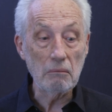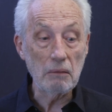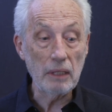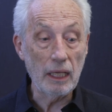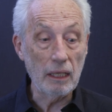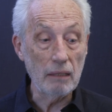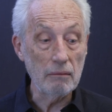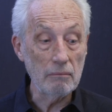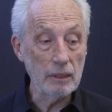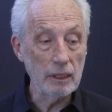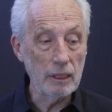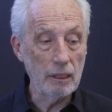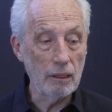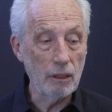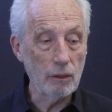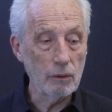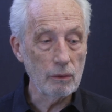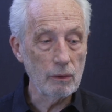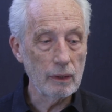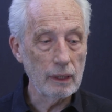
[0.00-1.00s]

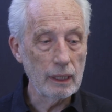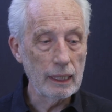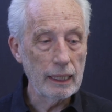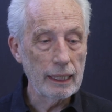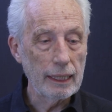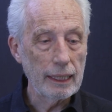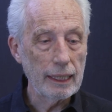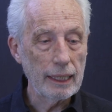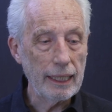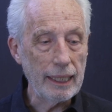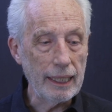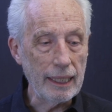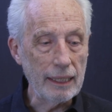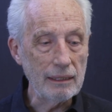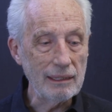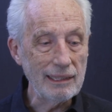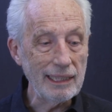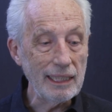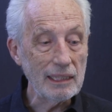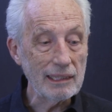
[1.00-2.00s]
and in
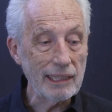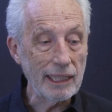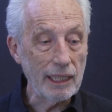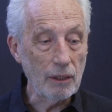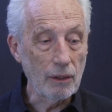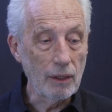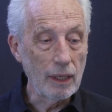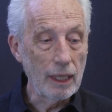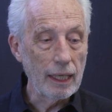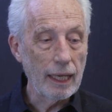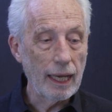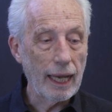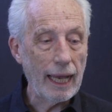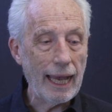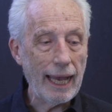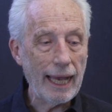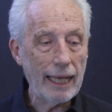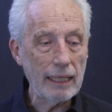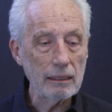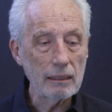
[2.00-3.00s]
detail
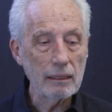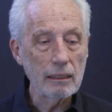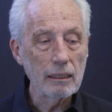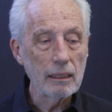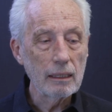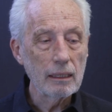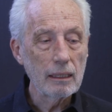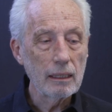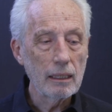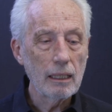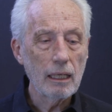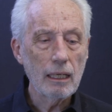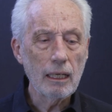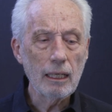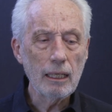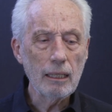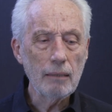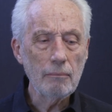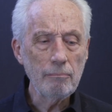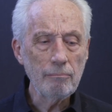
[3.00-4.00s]
at
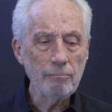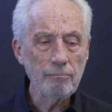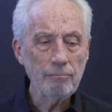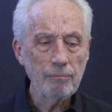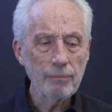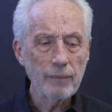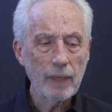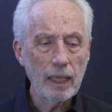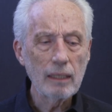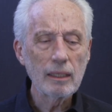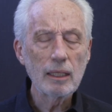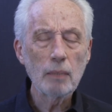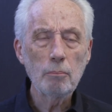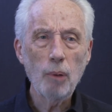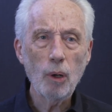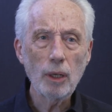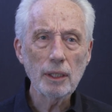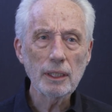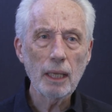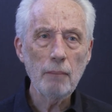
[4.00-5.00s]
the
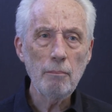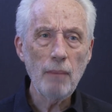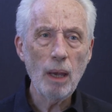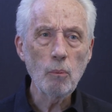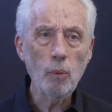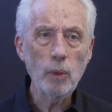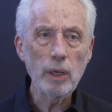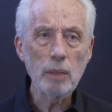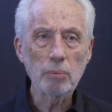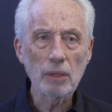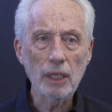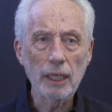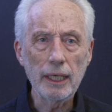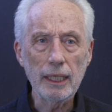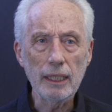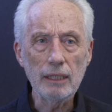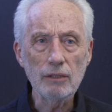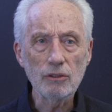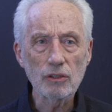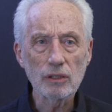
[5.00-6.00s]
part that memory
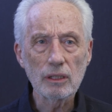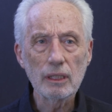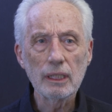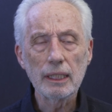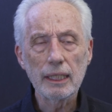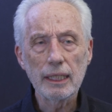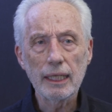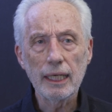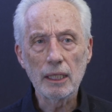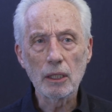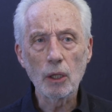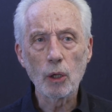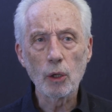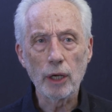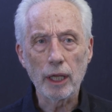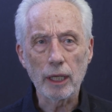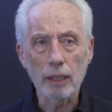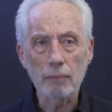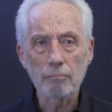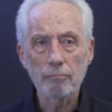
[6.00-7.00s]
plays in
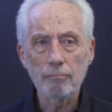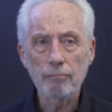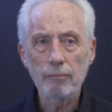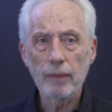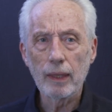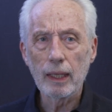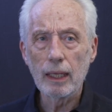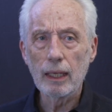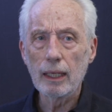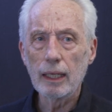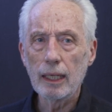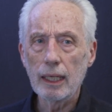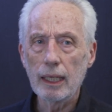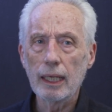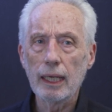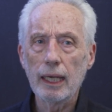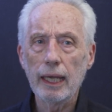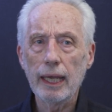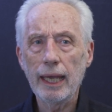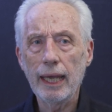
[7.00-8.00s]
learning,
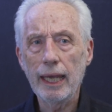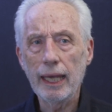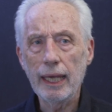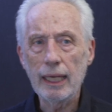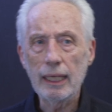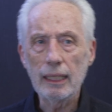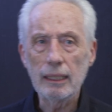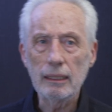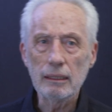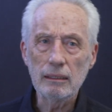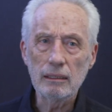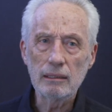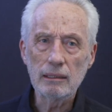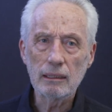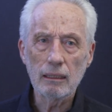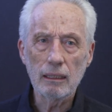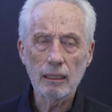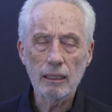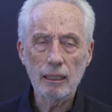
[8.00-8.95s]
and